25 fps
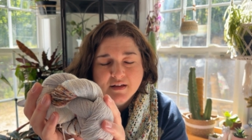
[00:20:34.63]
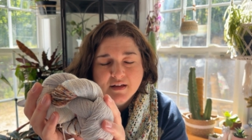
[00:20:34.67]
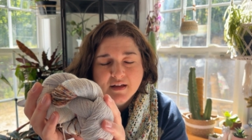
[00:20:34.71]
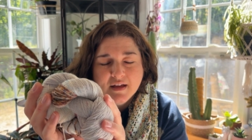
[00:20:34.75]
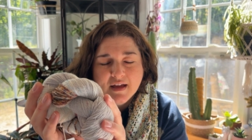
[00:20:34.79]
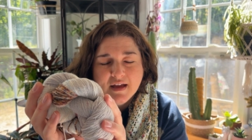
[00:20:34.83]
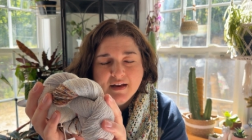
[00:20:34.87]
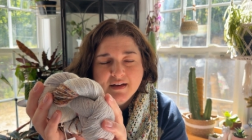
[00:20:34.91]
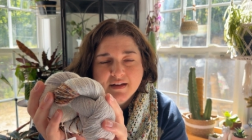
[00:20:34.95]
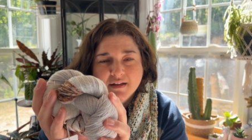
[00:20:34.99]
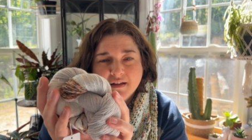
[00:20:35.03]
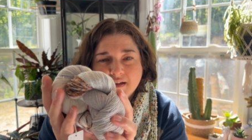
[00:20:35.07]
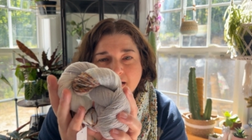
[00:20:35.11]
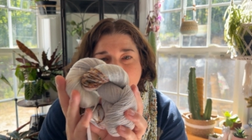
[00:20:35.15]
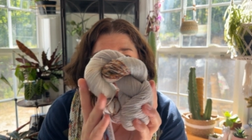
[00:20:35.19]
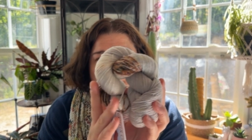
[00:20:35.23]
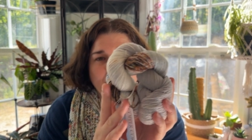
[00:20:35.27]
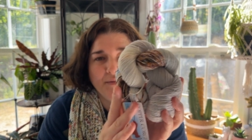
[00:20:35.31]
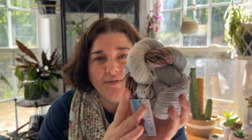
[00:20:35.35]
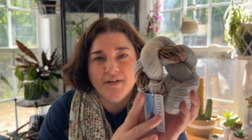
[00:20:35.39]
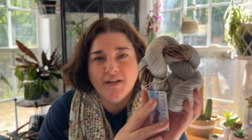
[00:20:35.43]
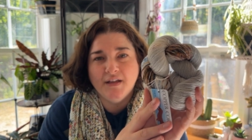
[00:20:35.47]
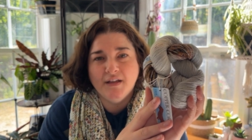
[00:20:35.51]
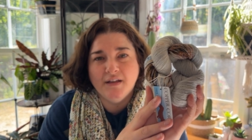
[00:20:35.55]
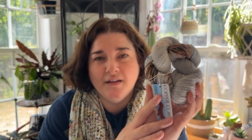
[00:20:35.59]
and it
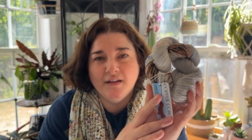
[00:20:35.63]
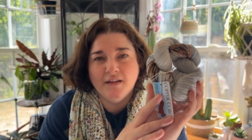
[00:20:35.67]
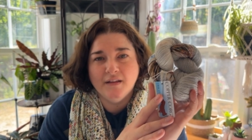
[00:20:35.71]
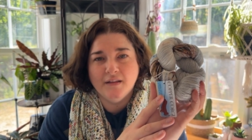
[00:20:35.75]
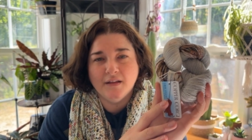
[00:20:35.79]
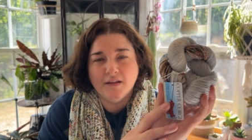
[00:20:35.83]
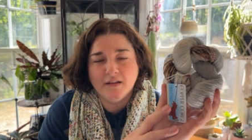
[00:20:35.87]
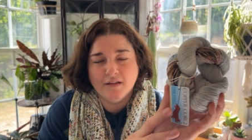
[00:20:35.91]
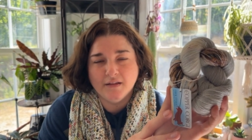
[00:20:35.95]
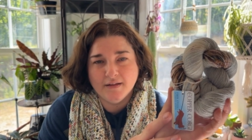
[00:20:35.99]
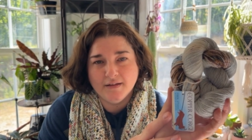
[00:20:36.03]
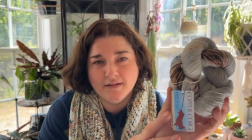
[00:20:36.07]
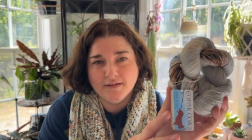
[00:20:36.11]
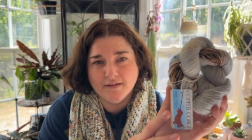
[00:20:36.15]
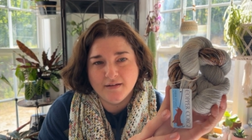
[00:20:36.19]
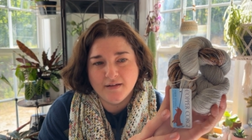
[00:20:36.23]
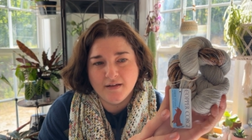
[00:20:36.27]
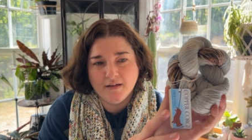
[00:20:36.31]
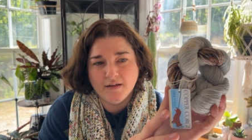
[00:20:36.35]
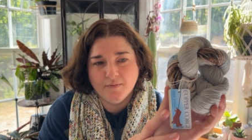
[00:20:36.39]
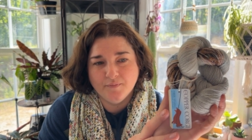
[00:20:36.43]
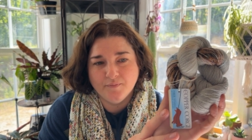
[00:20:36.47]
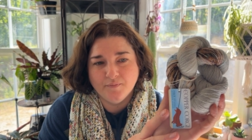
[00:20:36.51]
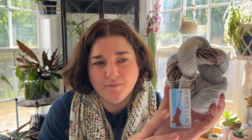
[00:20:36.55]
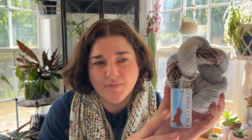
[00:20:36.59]
comes in the
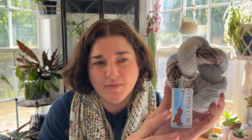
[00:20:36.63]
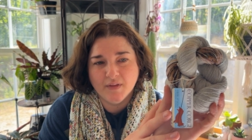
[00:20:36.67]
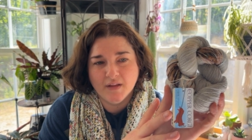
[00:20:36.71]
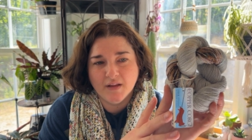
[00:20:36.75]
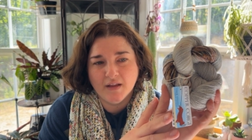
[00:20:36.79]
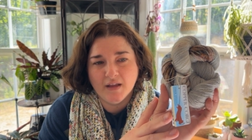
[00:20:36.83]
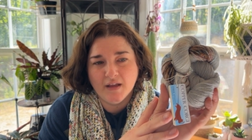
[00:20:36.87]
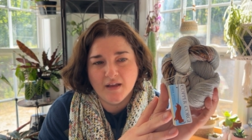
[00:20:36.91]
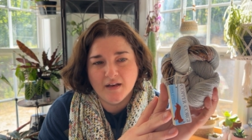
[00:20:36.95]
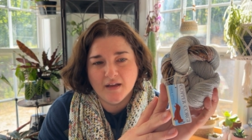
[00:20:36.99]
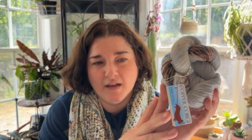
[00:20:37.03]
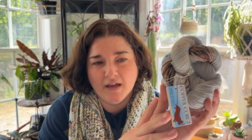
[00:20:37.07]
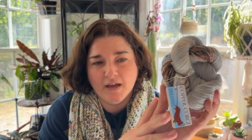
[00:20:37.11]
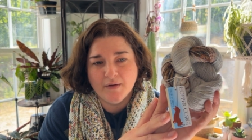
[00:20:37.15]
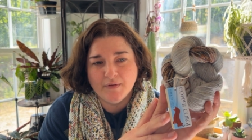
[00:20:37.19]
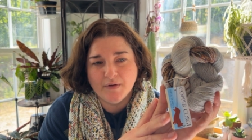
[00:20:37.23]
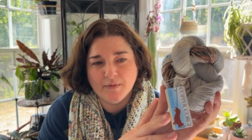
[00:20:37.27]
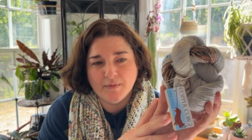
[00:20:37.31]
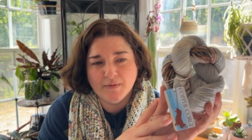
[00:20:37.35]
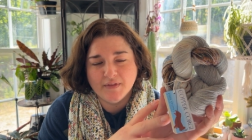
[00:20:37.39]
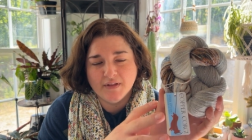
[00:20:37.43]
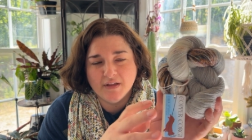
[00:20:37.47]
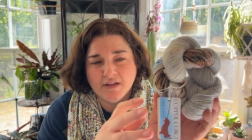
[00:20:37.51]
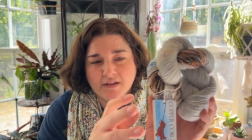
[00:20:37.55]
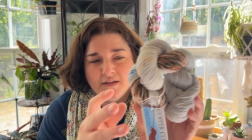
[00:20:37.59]
glitzy. And I went
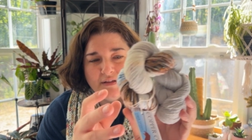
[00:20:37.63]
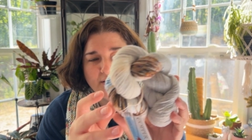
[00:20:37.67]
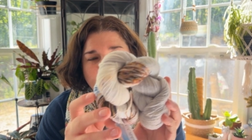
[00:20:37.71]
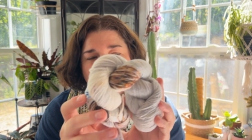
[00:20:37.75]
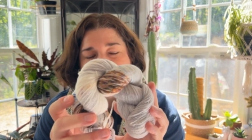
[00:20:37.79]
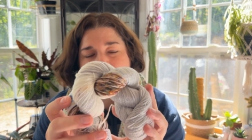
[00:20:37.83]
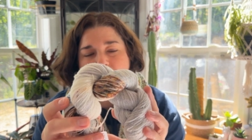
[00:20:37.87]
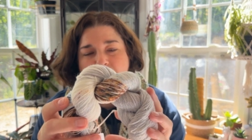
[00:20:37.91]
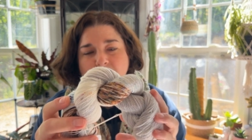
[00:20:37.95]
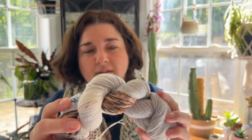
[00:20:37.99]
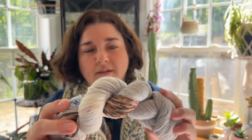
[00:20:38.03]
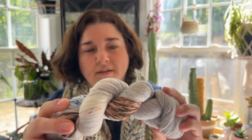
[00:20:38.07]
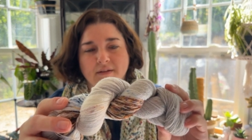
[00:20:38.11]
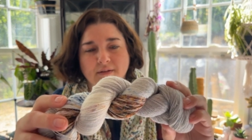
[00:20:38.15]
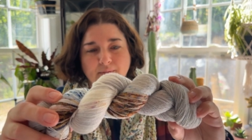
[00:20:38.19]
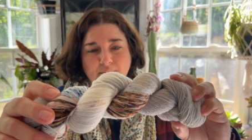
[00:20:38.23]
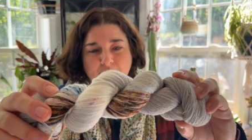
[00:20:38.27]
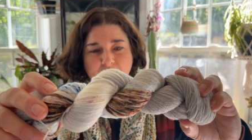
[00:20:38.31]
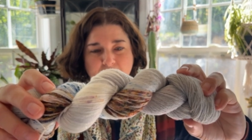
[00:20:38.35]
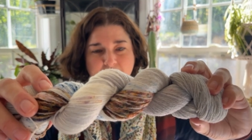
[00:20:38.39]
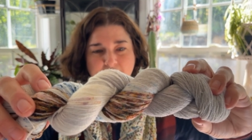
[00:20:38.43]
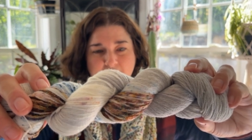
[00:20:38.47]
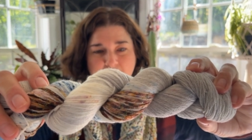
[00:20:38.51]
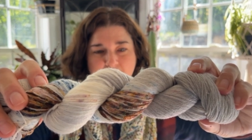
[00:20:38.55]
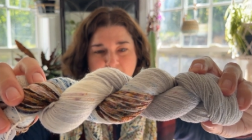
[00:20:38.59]
with the glitzy with this
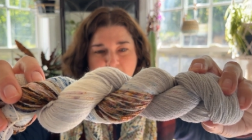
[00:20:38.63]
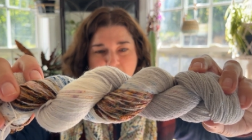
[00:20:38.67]
one.